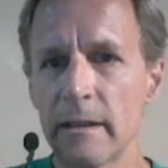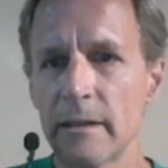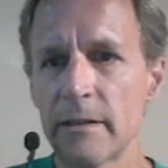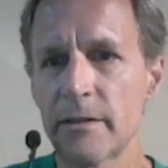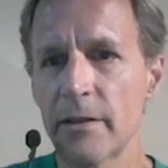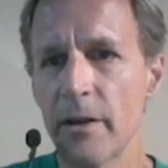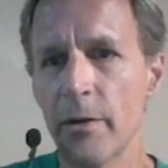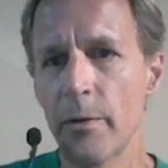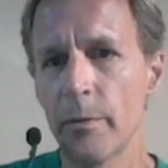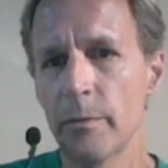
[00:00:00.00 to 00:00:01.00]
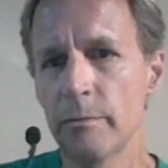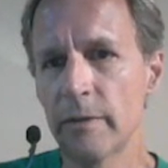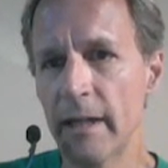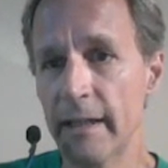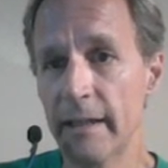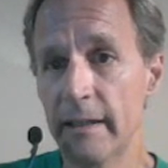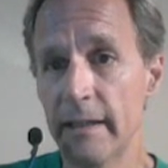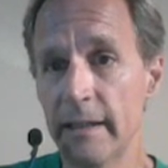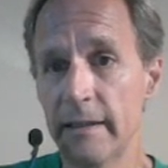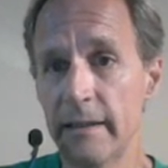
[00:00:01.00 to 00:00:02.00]
So, got to
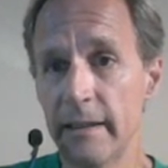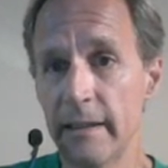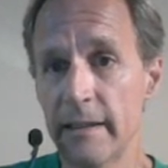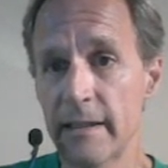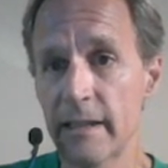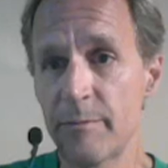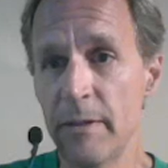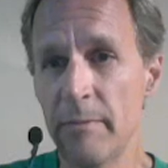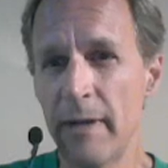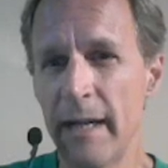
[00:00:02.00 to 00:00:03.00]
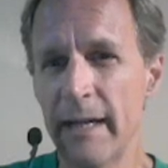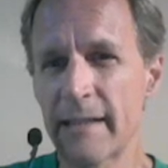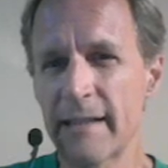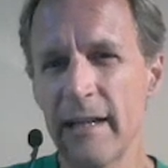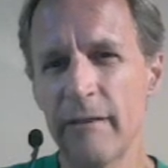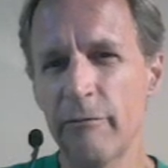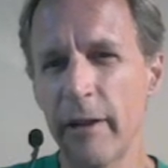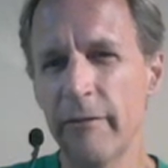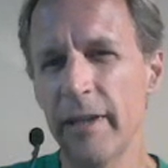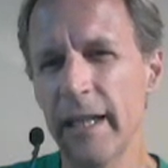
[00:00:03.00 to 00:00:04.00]
get the 6b by itself. We
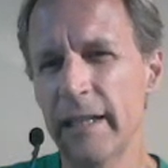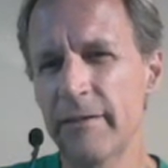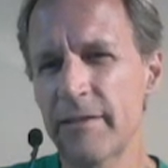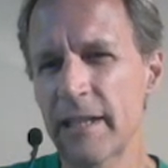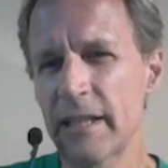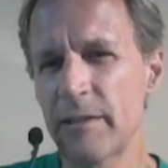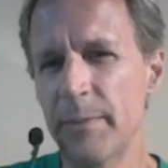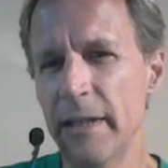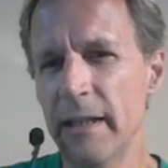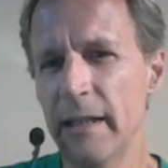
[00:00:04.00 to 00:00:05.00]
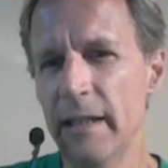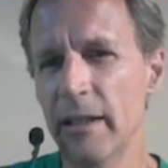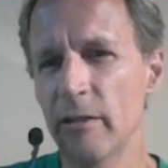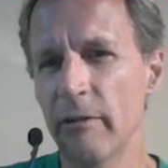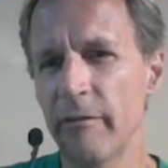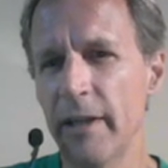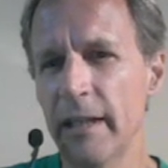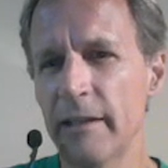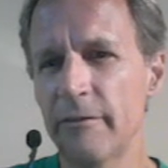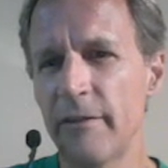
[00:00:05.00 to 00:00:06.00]
have negative 6b here, and we have
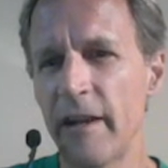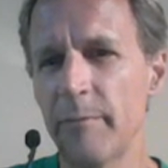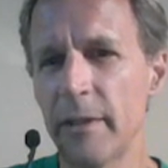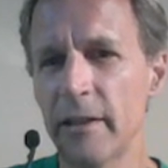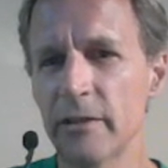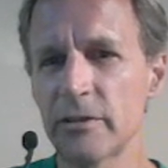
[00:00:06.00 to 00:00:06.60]
negative 5b here.